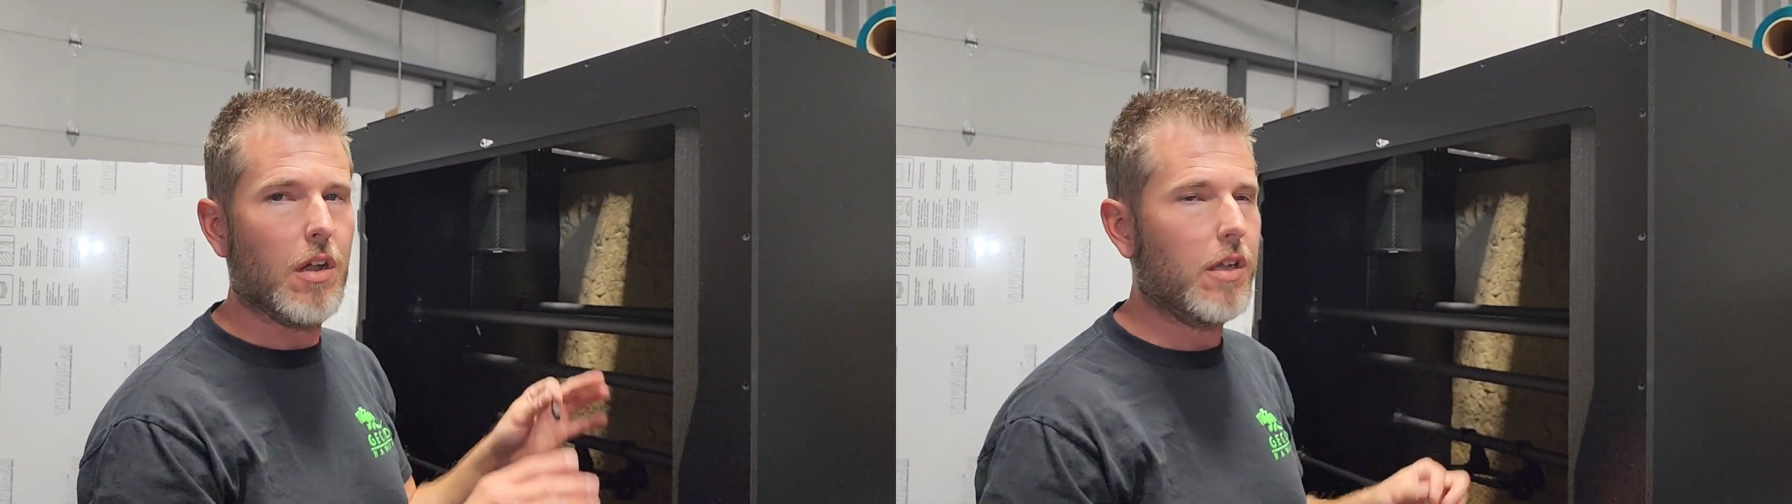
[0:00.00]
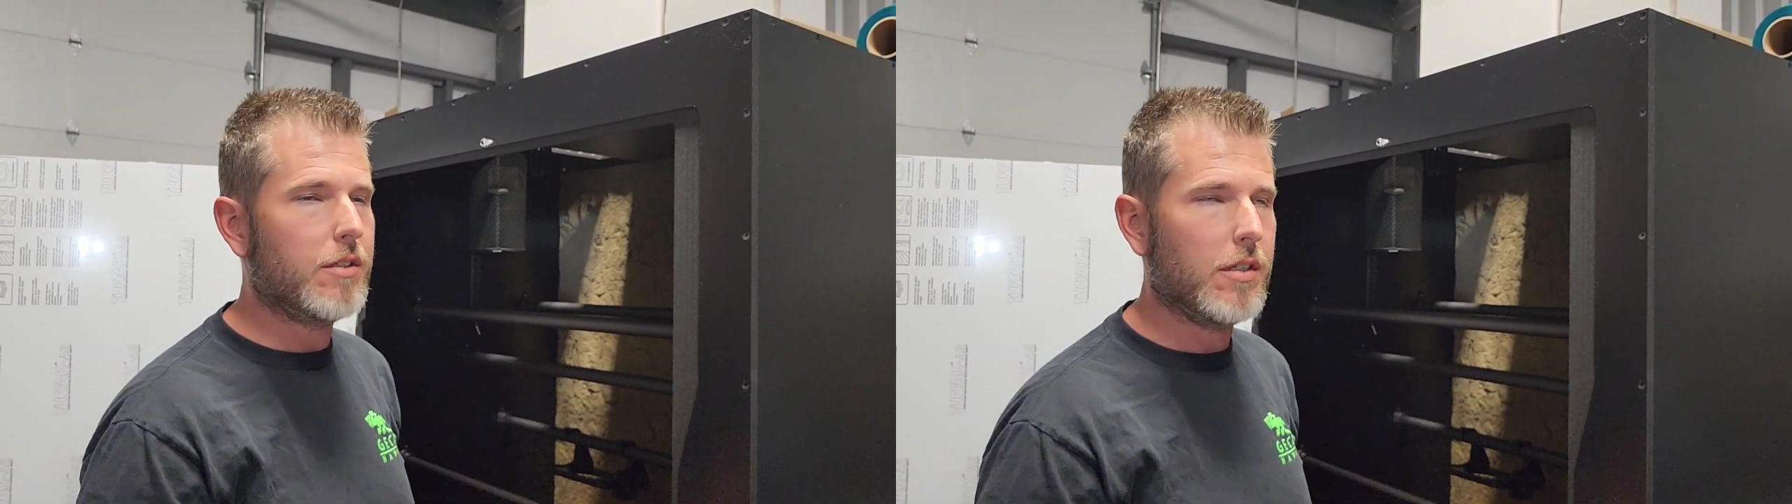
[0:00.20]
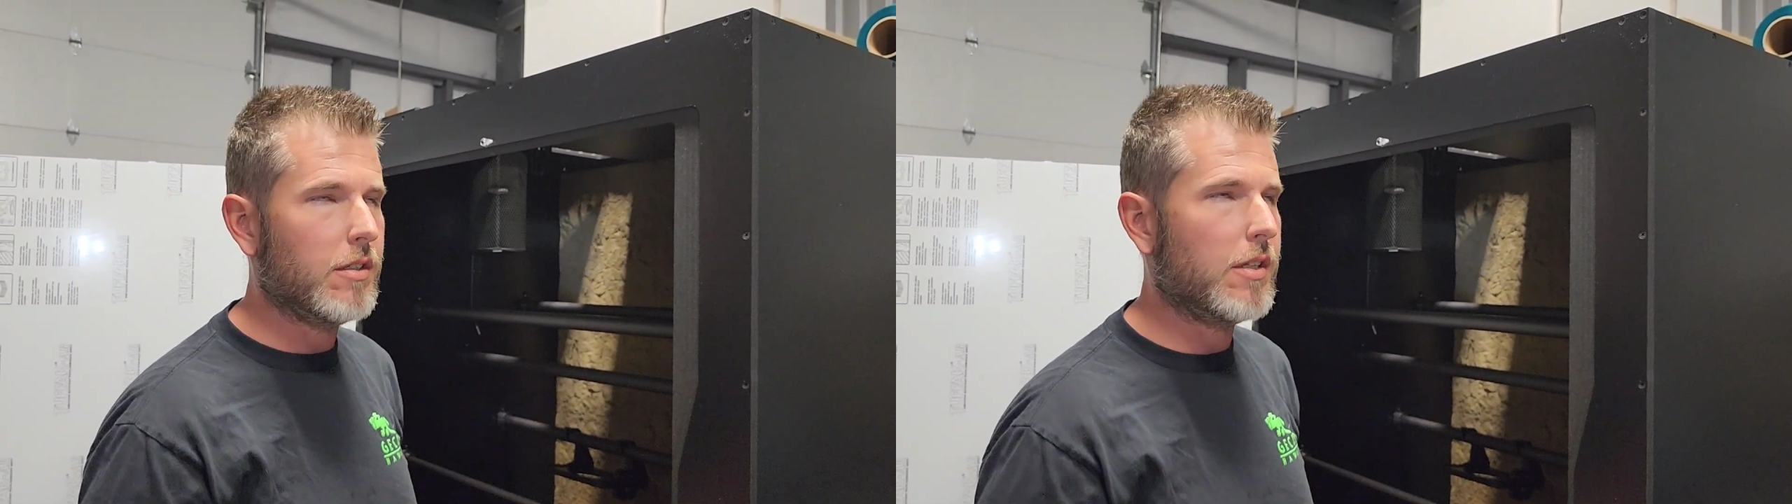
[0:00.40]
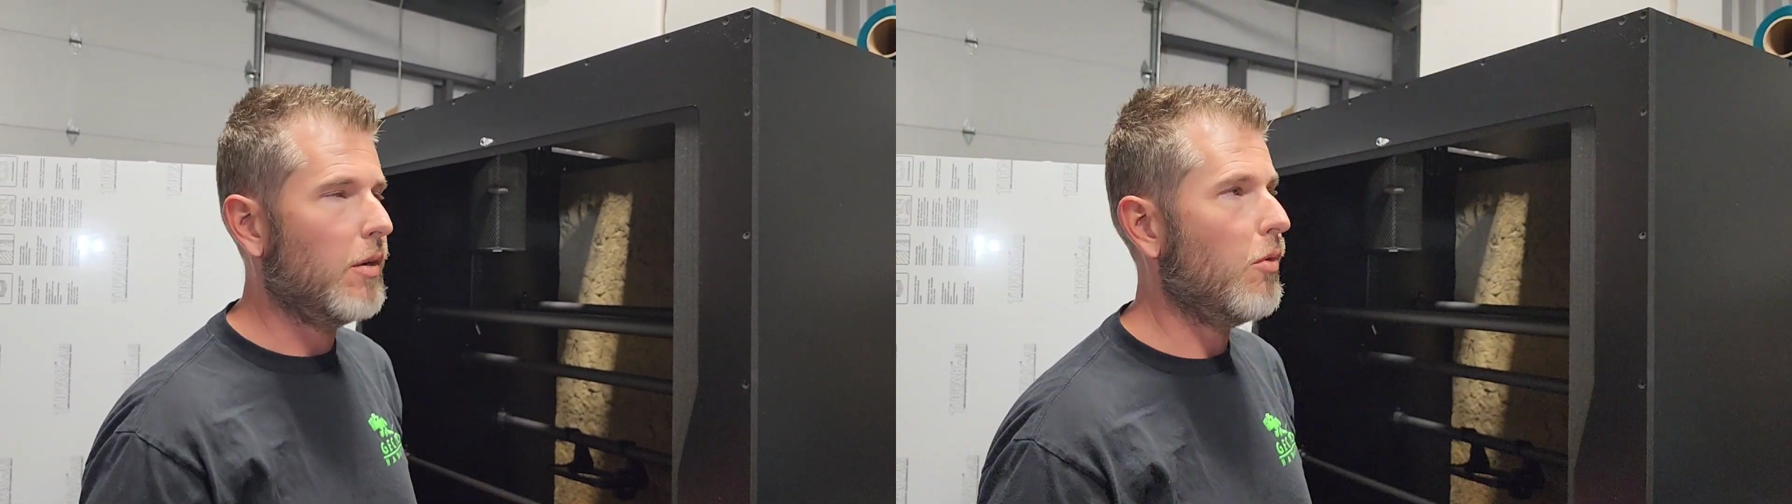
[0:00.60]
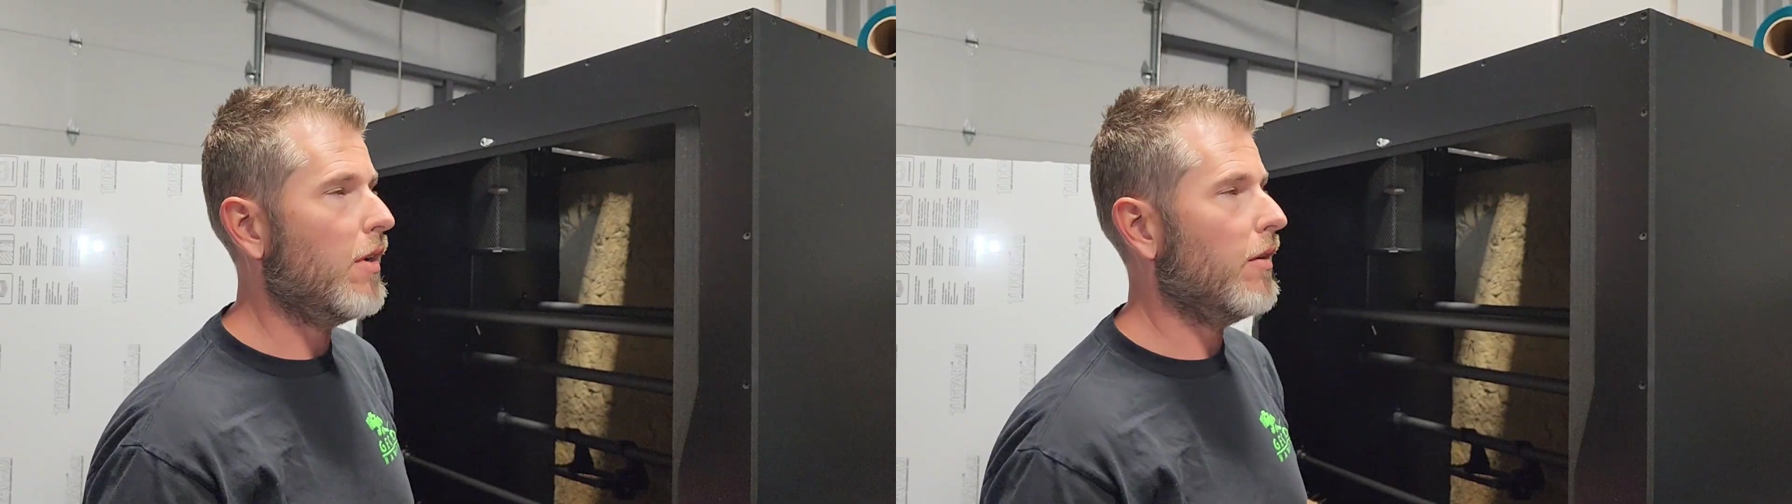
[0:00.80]
nonsense
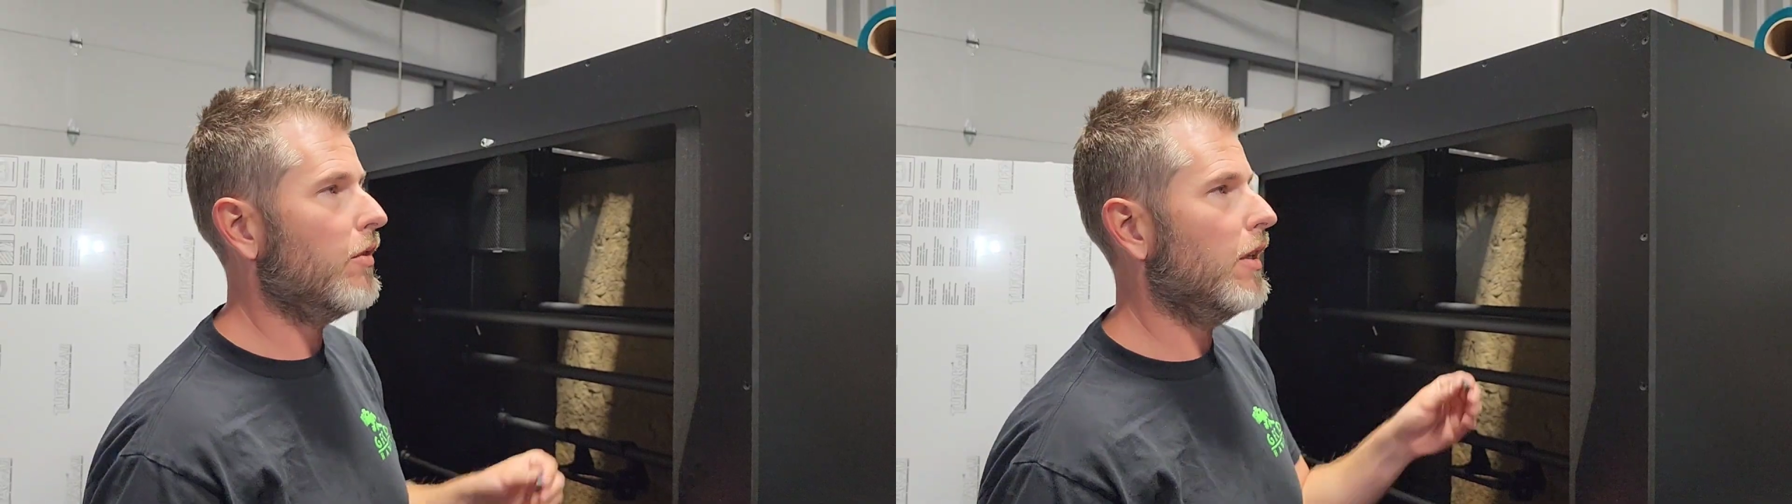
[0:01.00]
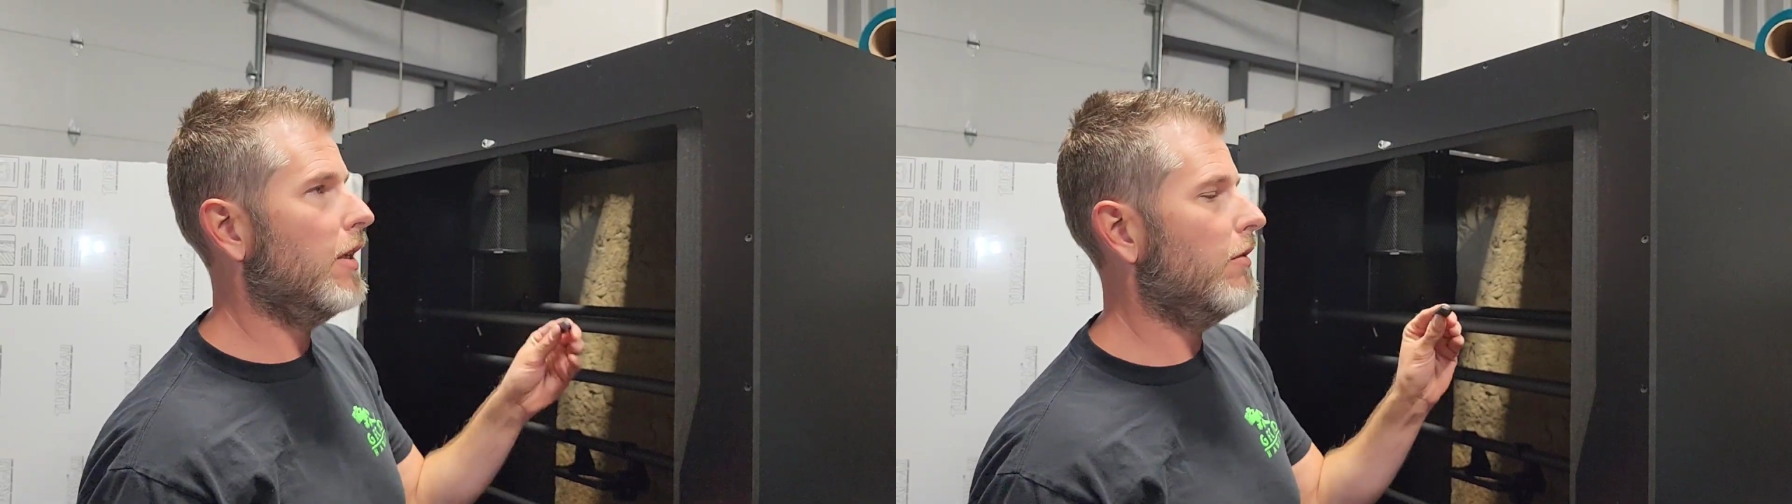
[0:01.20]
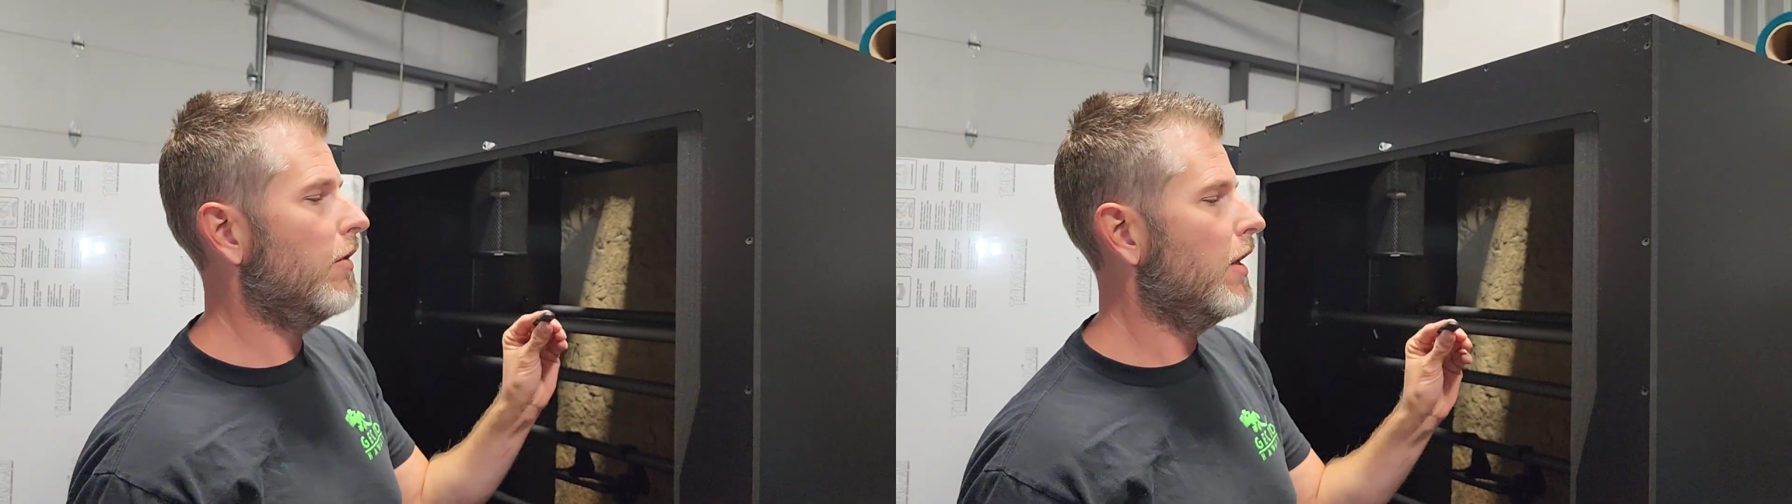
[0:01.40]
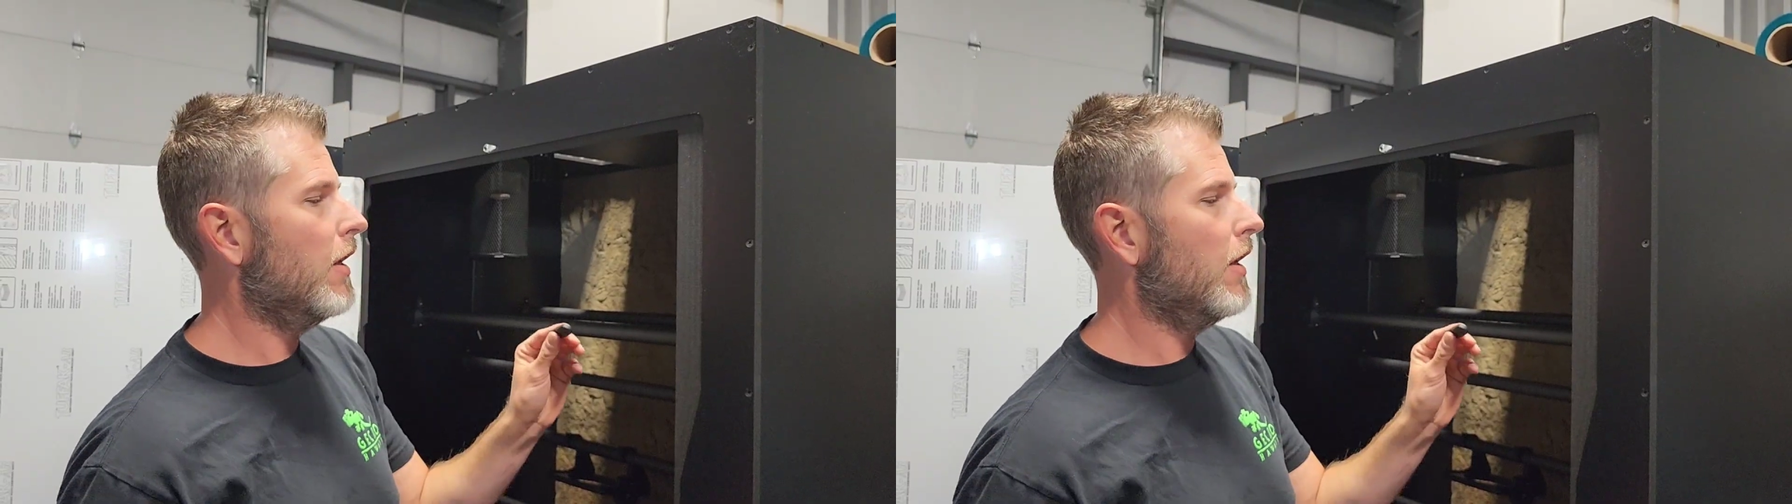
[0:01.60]
that won't ever live.